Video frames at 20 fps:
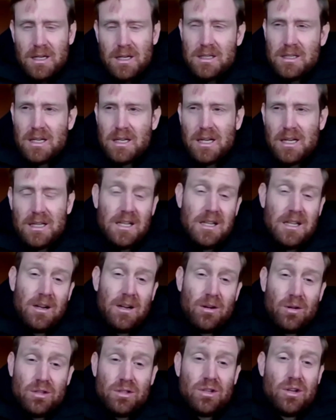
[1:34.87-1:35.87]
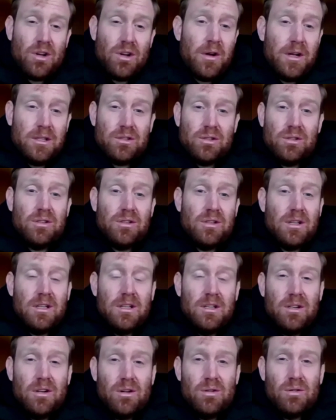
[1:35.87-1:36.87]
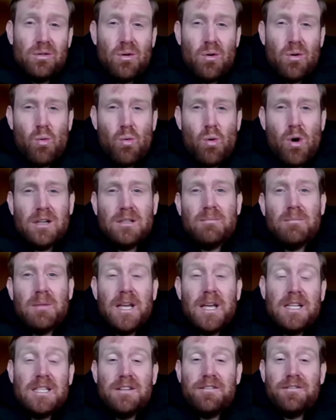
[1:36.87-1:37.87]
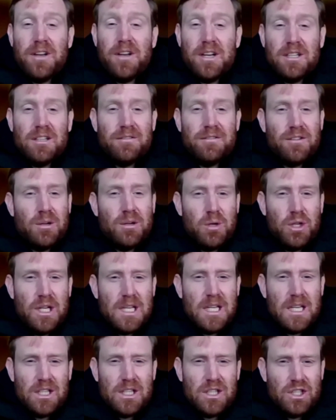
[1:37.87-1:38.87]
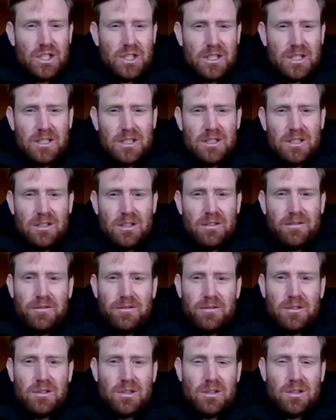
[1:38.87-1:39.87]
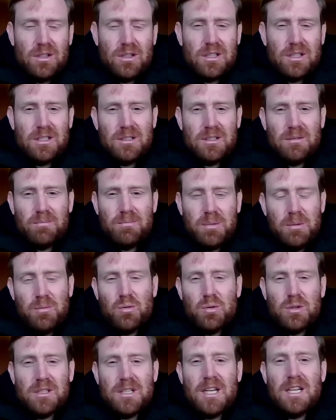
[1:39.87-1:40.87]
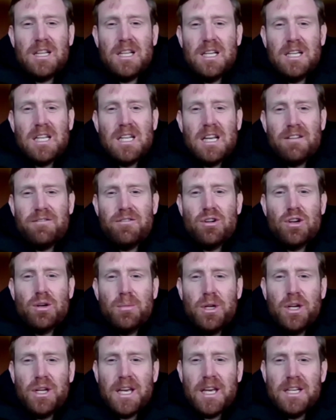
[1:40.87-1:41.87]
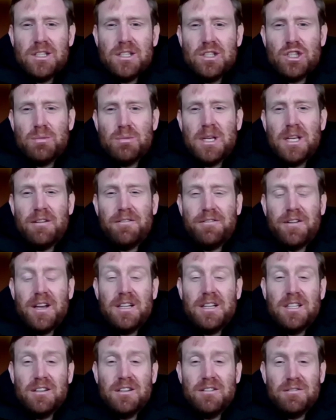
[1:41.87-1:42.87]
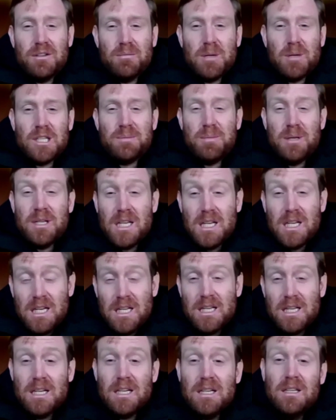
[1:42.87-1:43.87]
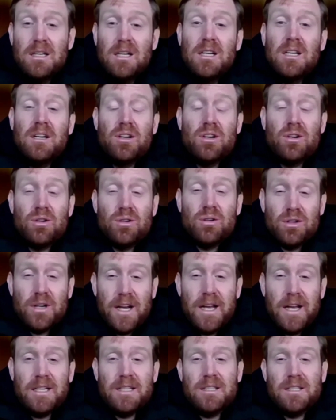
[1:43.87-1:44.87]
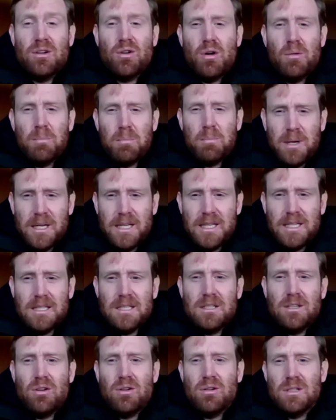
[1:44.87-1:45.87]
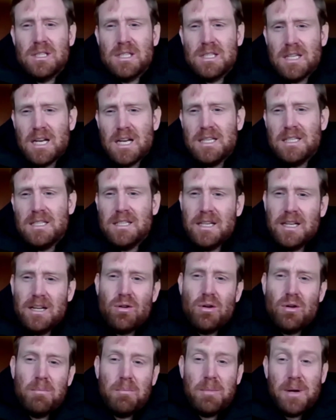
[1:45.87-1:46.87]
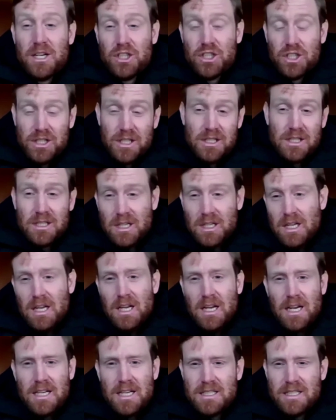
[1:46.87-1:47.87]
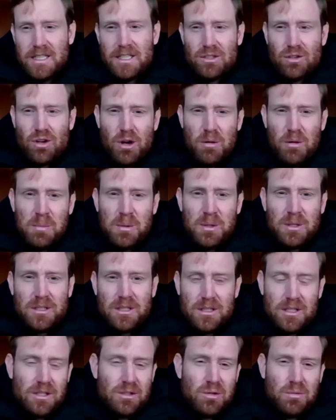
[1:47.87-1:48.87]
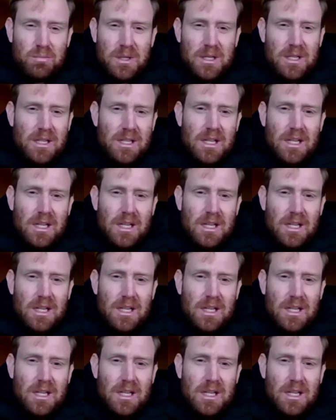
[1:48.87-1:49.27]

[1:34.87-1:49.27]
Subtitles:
and then they'll also go into what makes effective communication. So this people will say things like, for communication to be effective, it must be clear, correct, complete, concise, and compassionate, as an example. So this